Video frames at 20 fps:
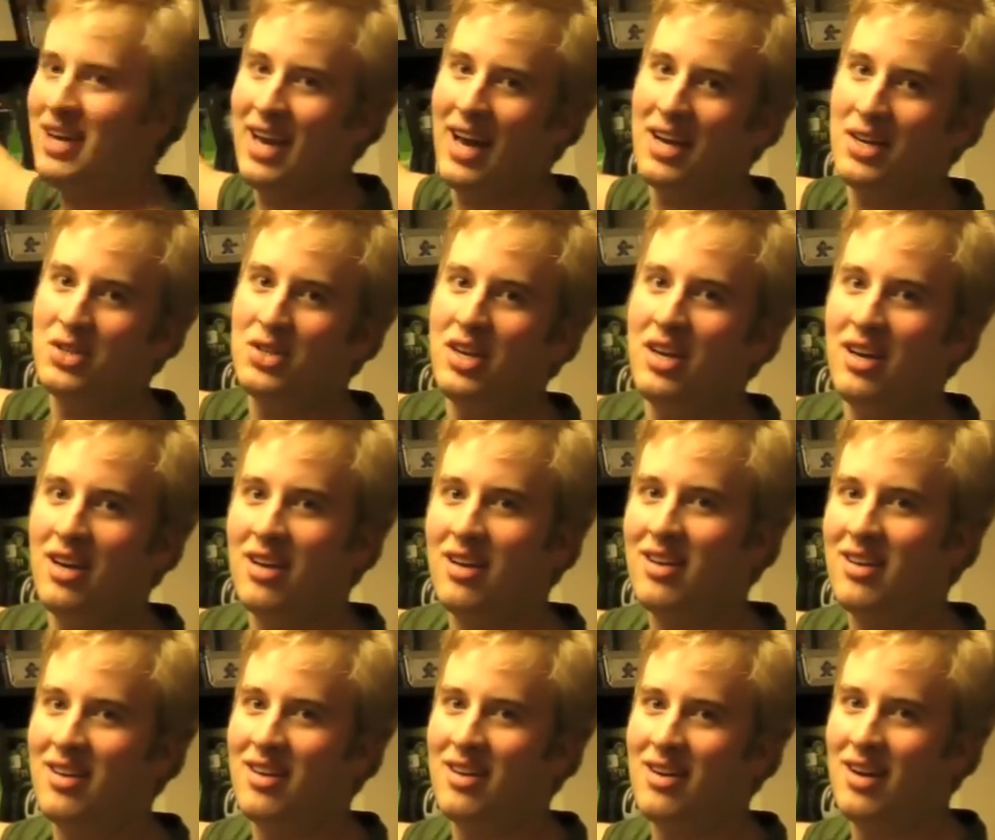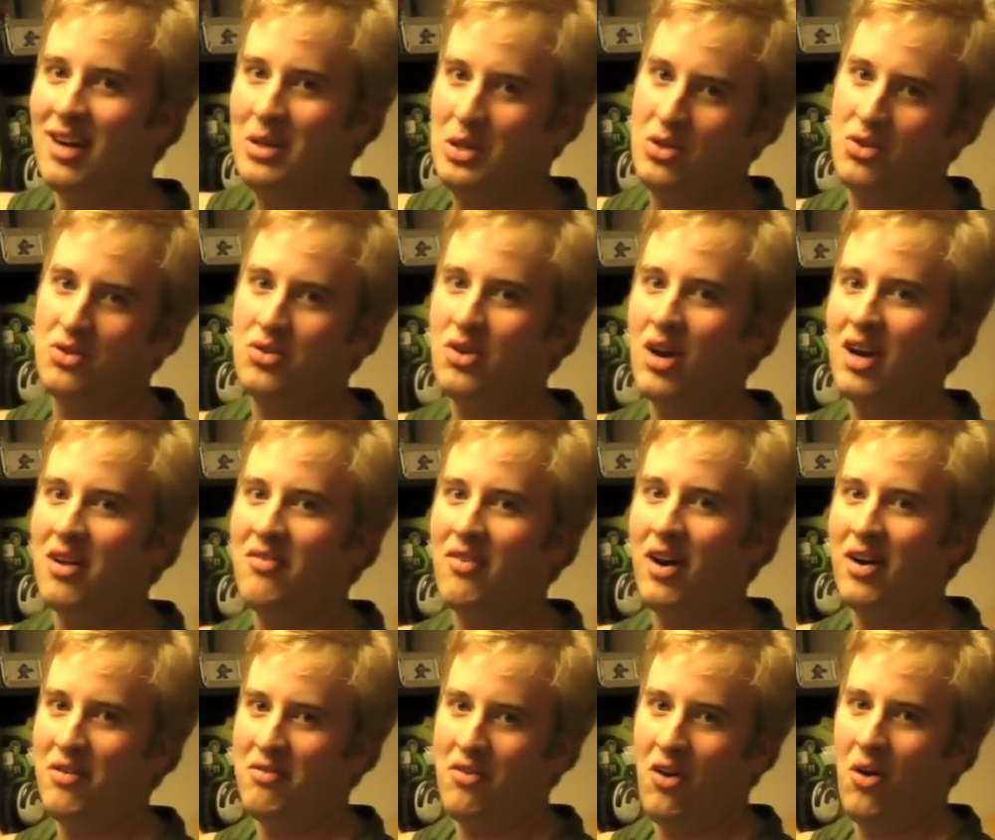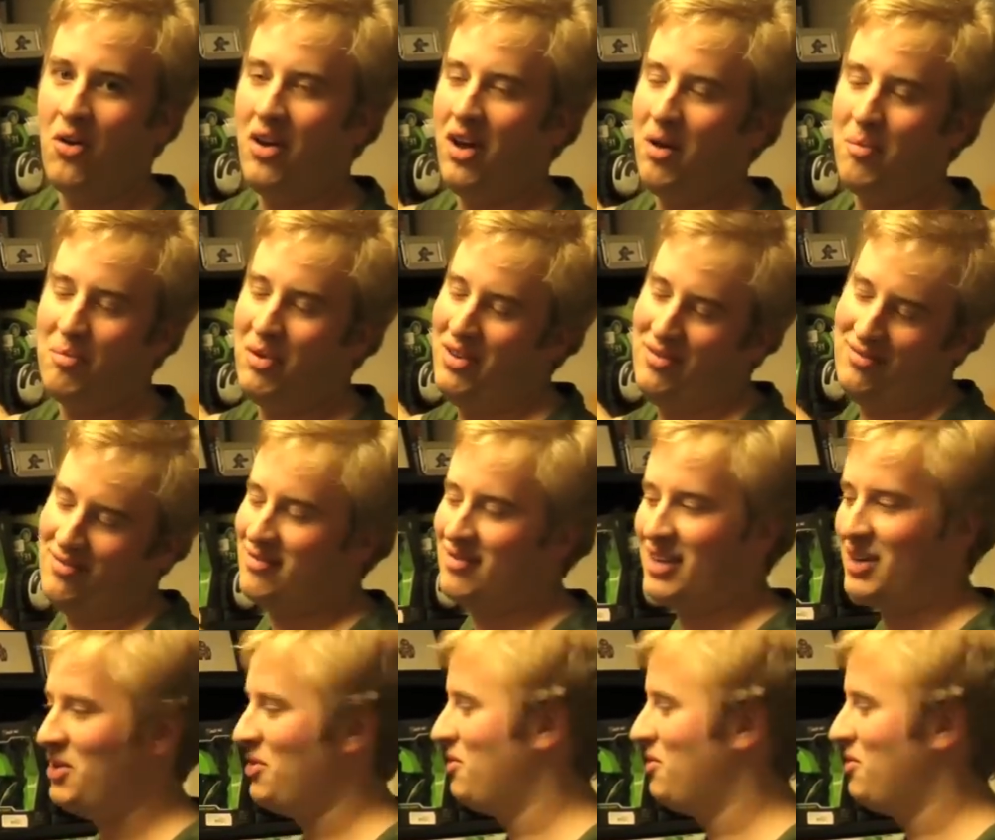EXE. I tried to find a Volnut, but I